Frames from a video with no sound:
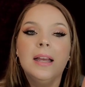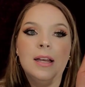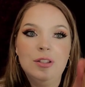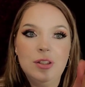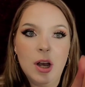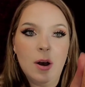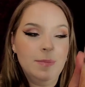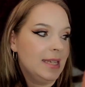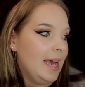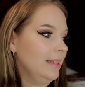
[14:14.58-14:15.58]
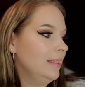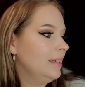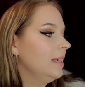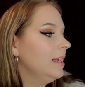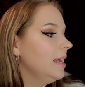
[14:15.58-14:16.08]
So
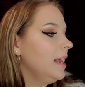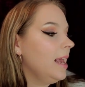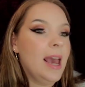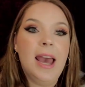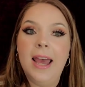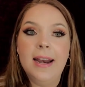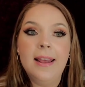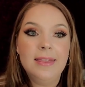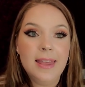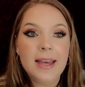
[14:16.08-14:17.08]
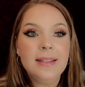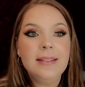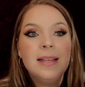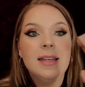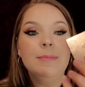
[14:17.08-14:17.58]
obsessed. And
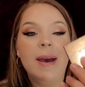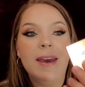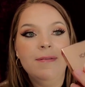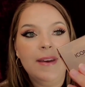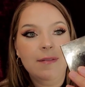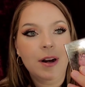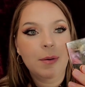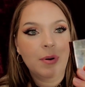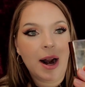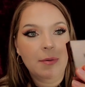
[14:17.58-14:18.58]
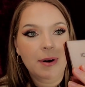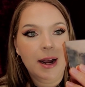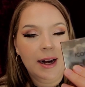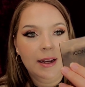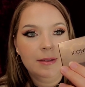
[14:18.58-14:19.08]
this is my favorite brow
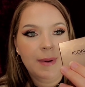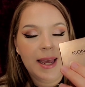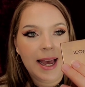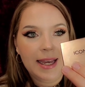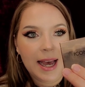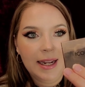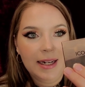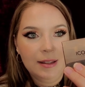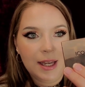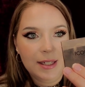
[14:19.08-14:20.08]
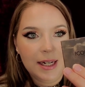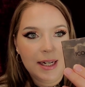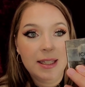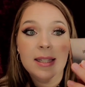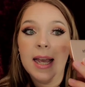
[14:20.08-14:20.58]
products by Iconic
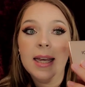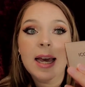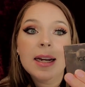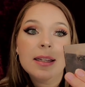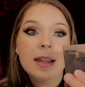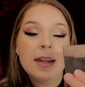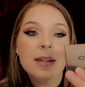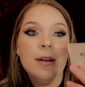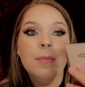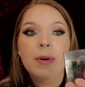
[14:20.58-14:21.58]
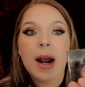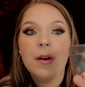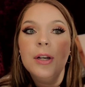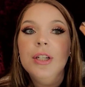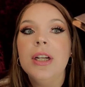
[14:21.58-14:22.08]
London. It's the Iconic London Brow
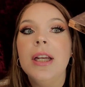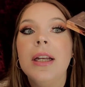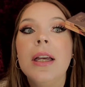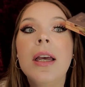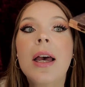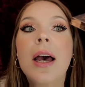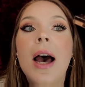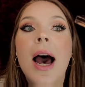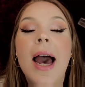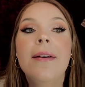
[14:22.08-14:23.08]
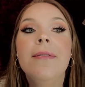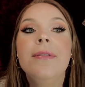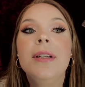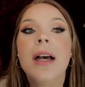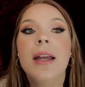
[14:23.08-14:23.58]
Cushion.
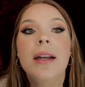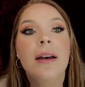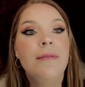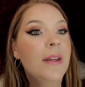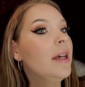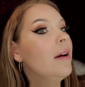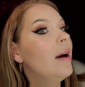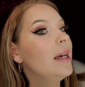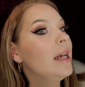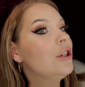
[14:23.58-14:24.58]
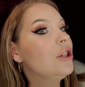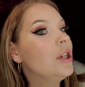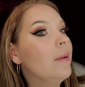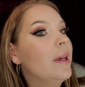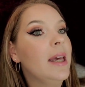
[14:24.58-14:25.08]
I've done a video on it
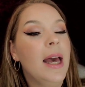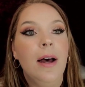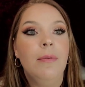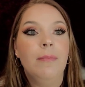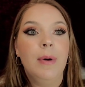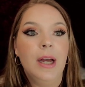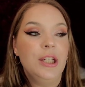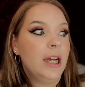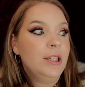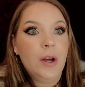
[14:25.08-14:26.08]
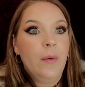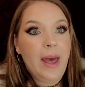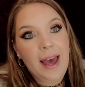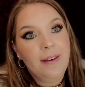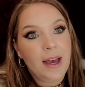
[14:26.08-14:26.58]
showing how much I don't
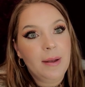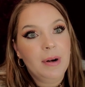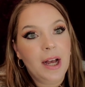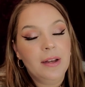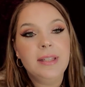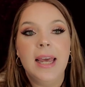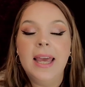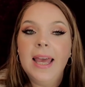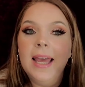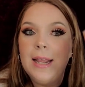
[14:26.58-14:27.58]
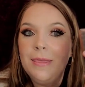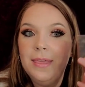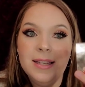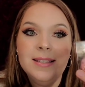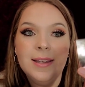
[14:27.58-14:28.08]
have eyebrows, and
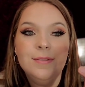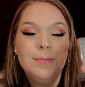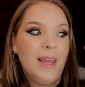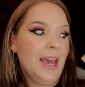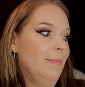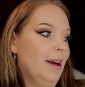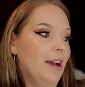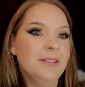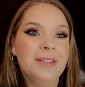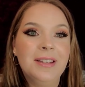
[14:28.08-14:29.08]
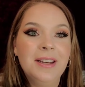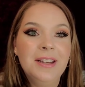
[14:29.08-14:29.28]
this gives me eyebrows.